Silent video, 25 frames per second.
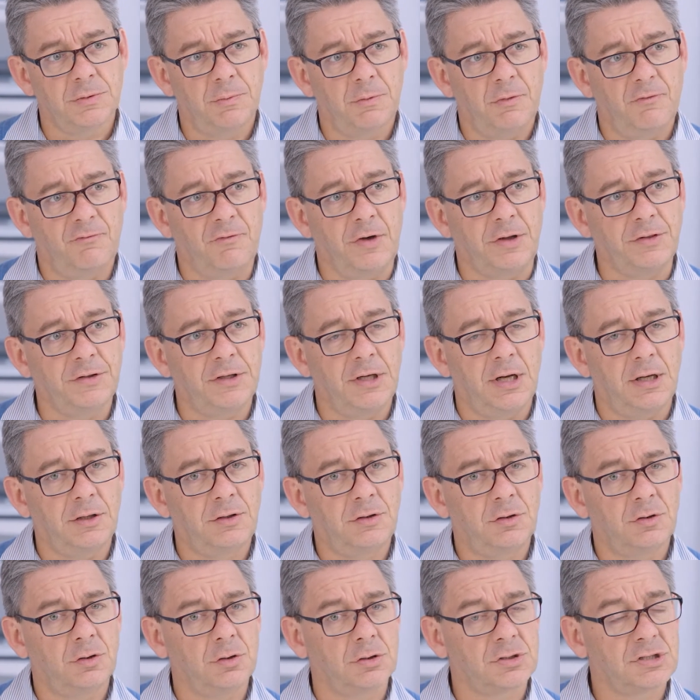
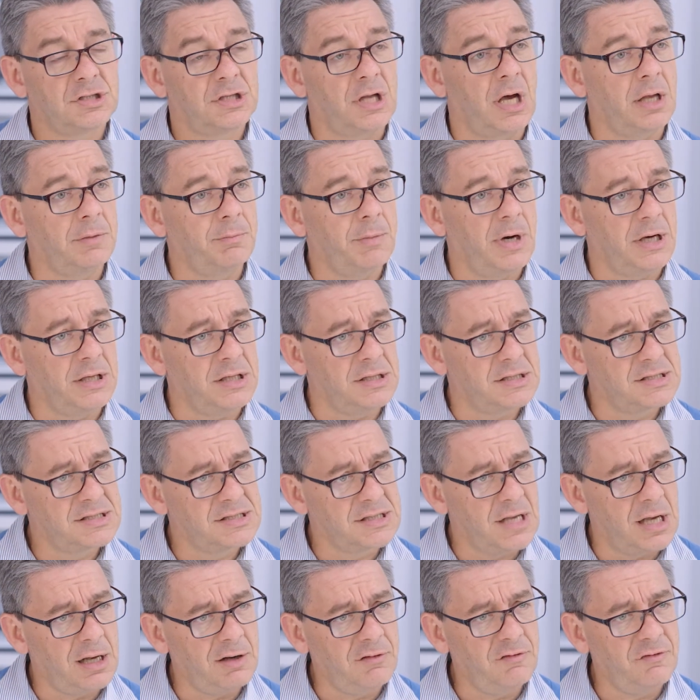ventilator starts by
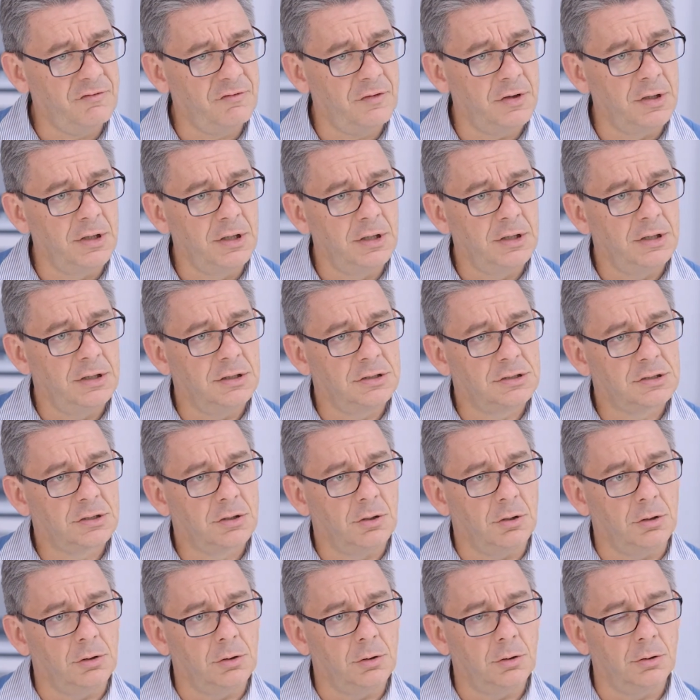itself. It's
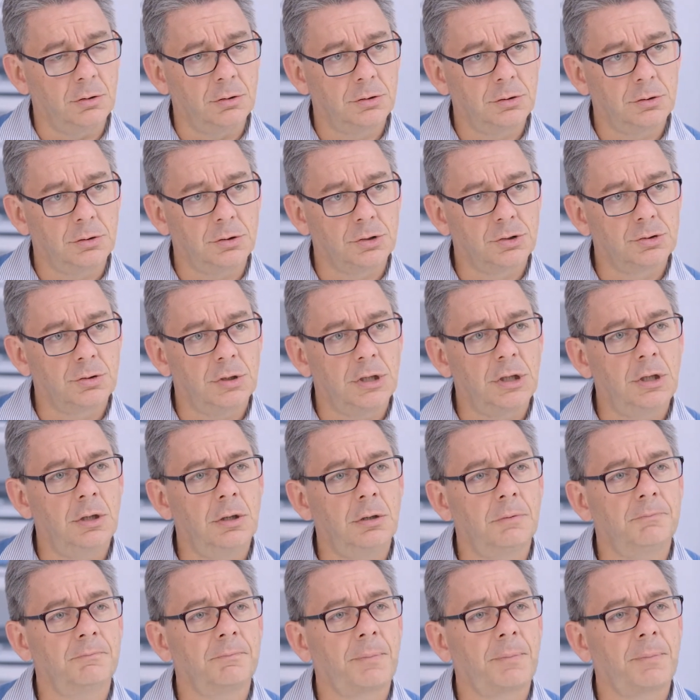called auto-trigger.